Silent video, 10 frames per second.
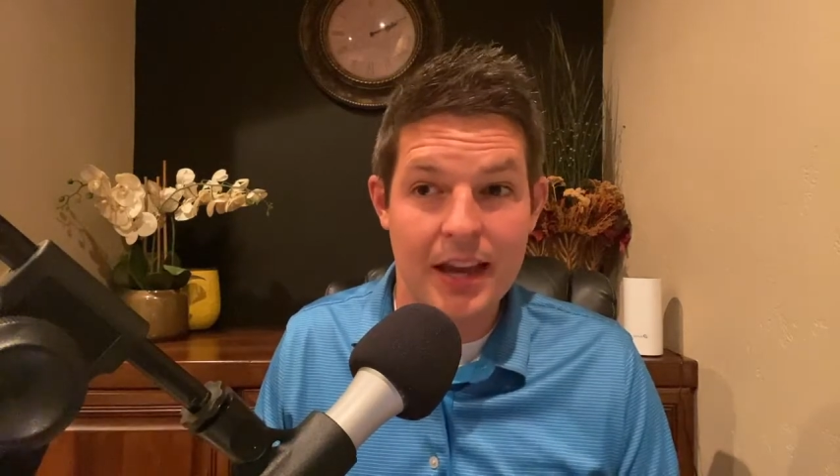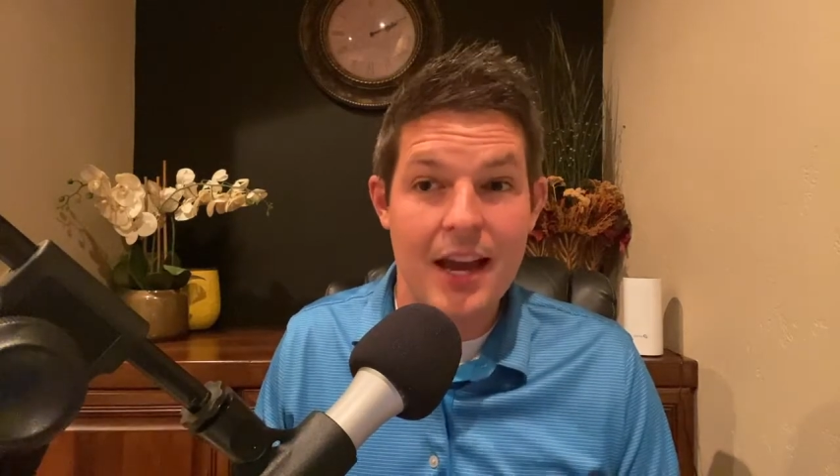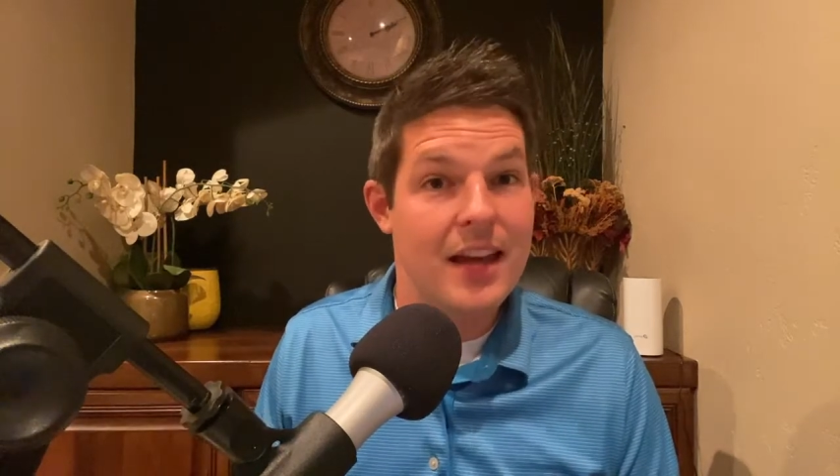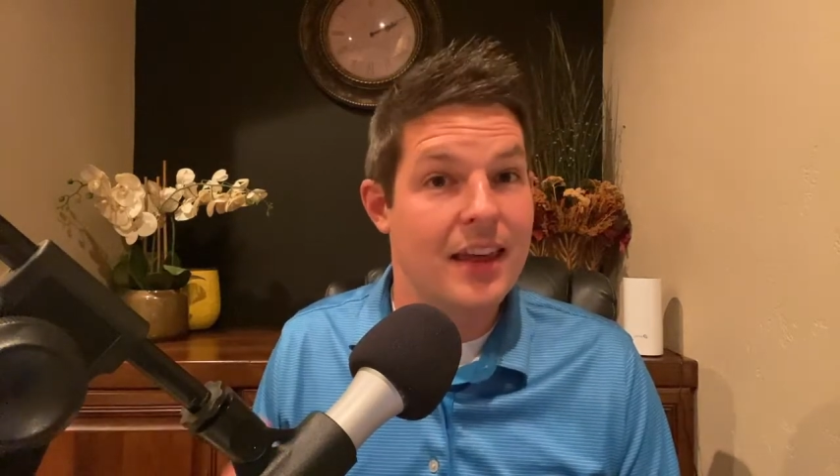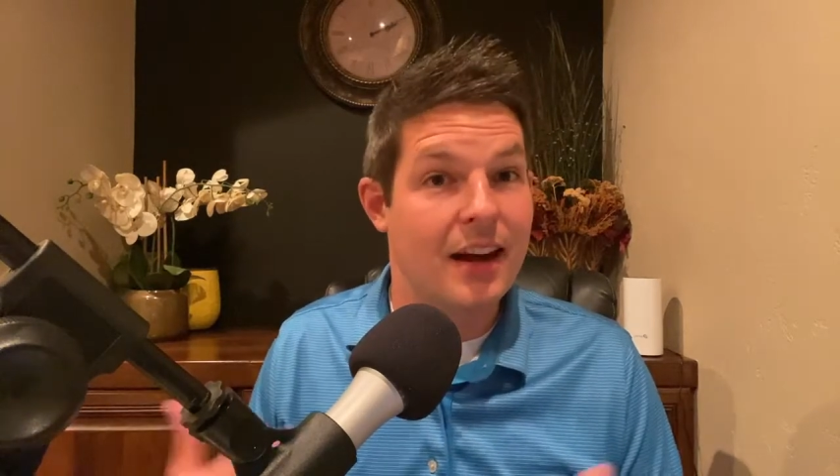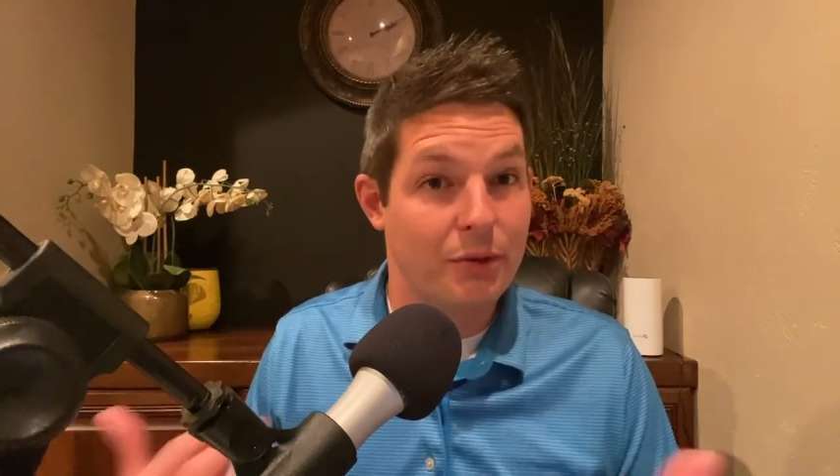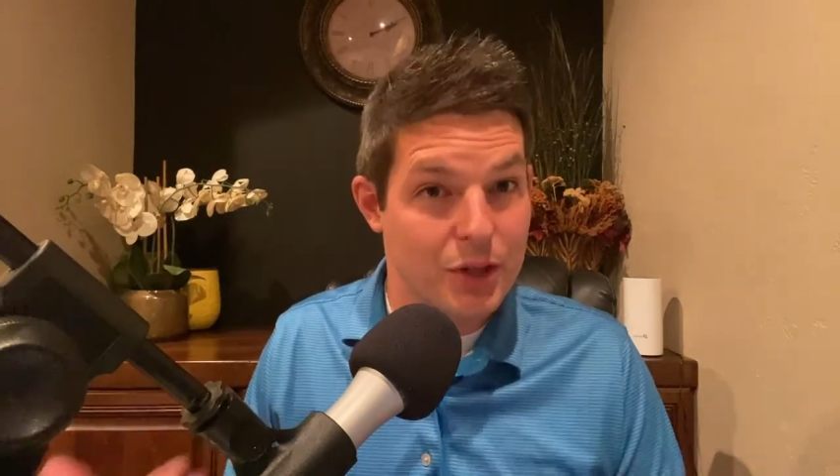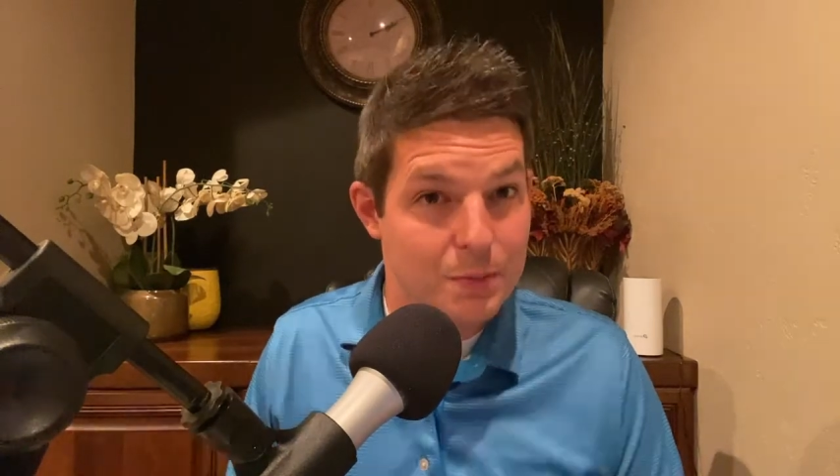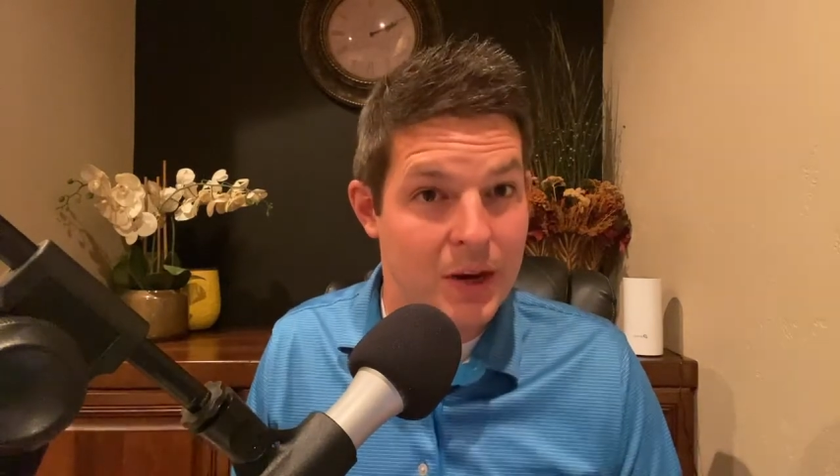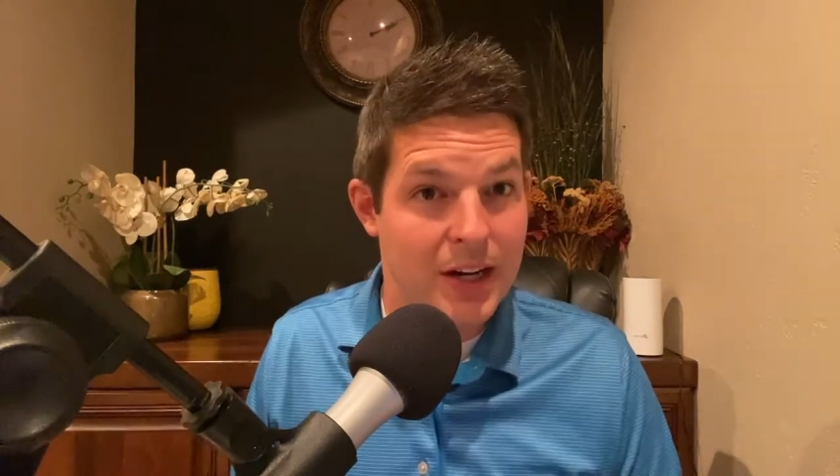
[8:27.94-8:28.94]
that I'll
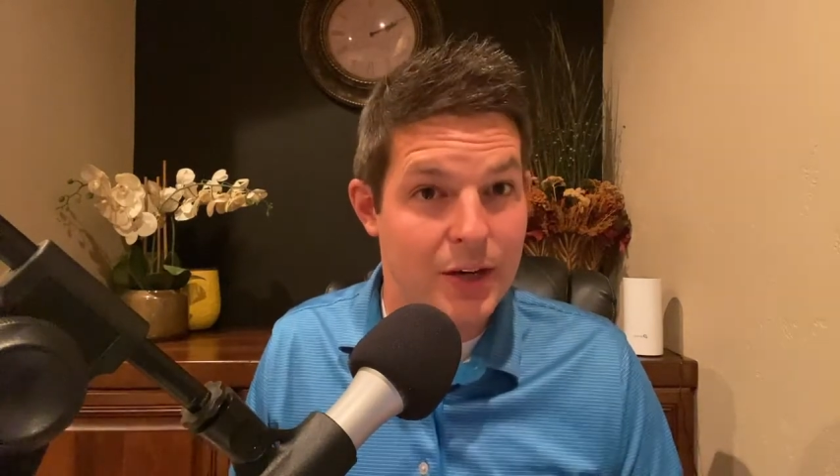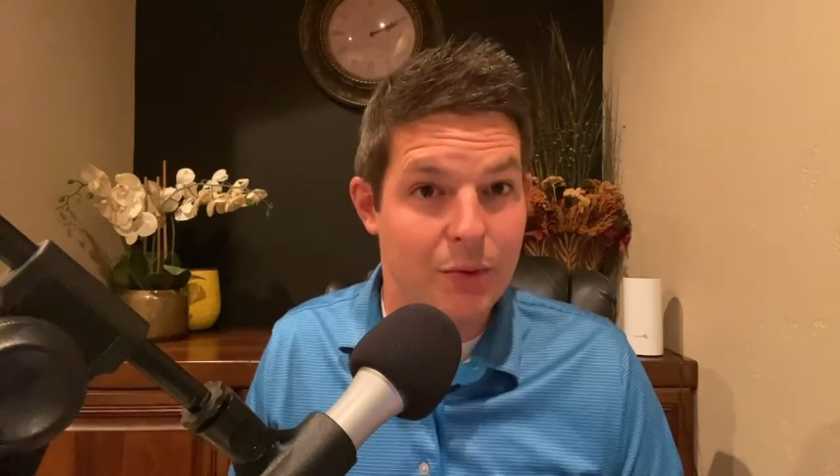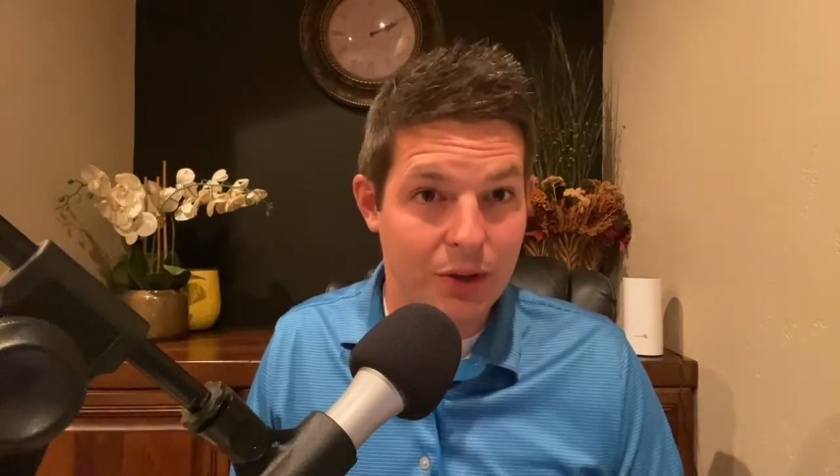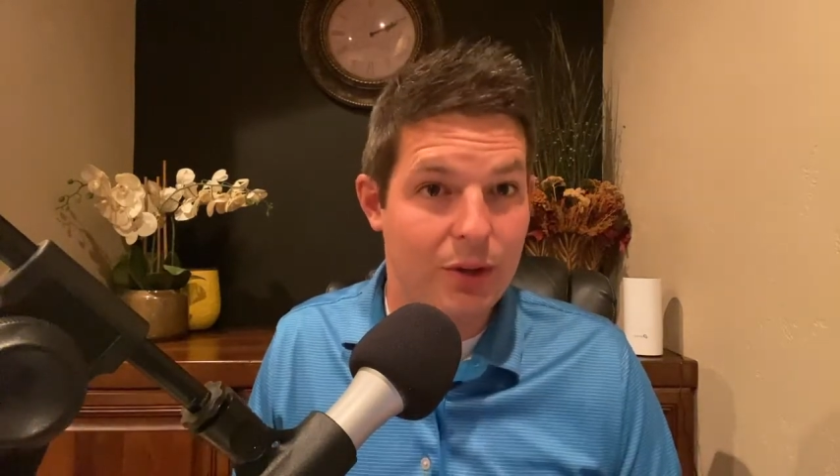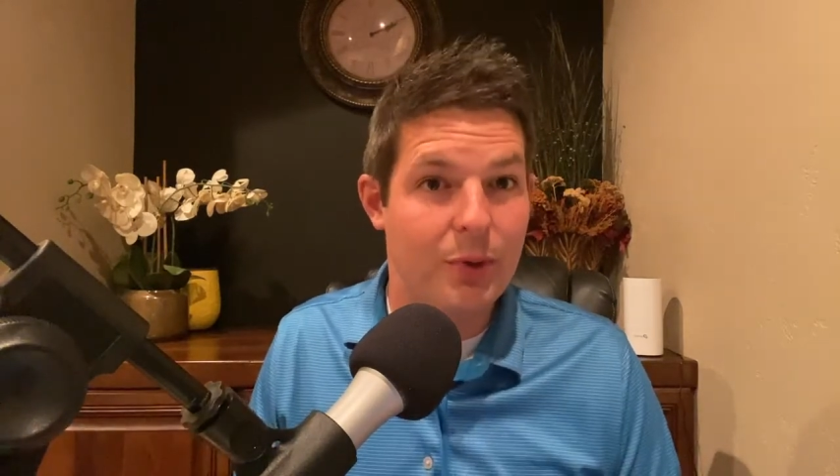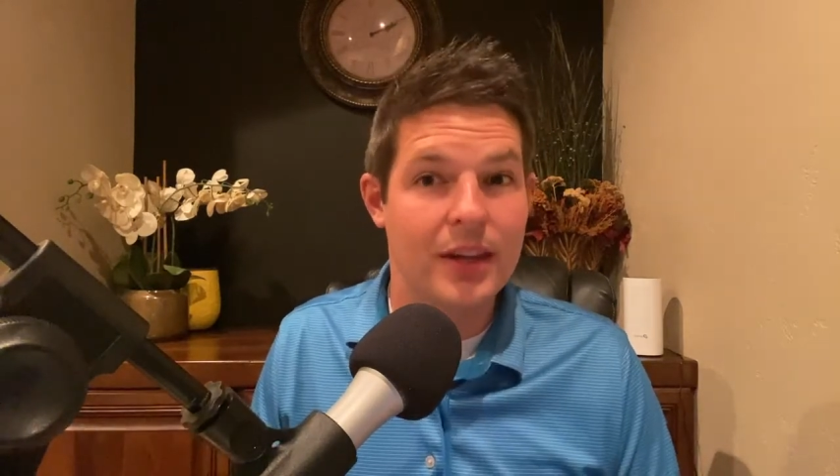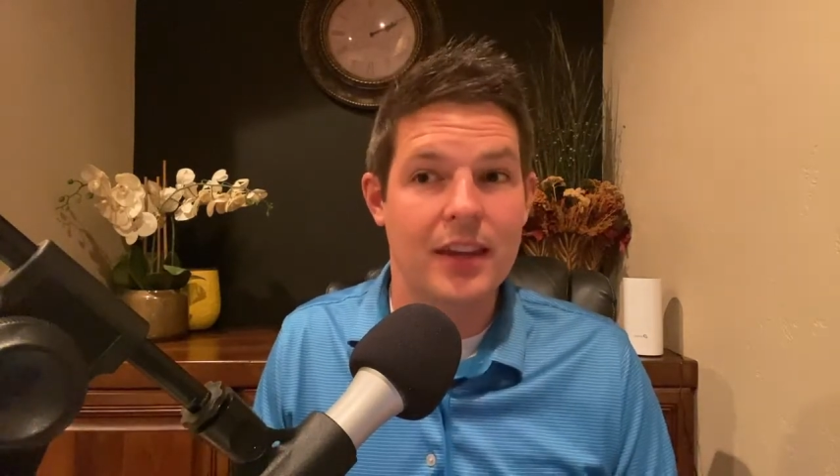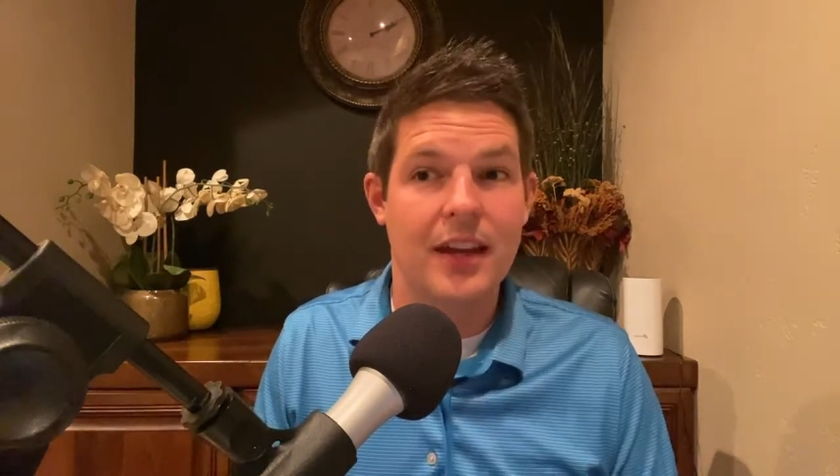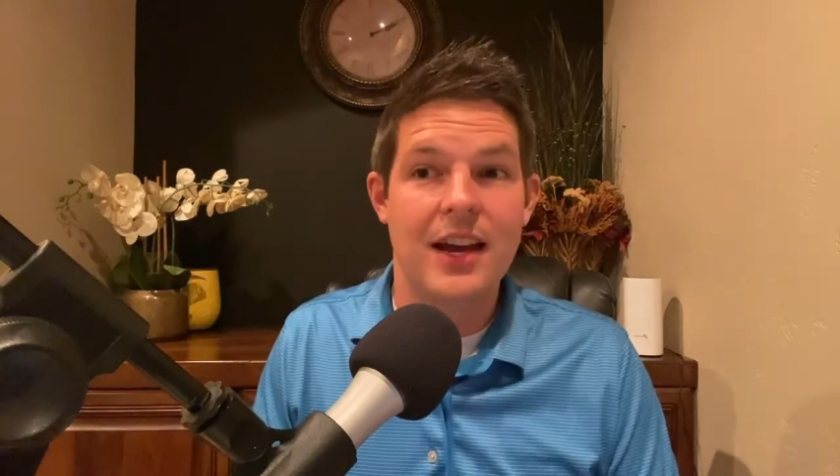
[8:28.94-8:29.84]
respond really quickly,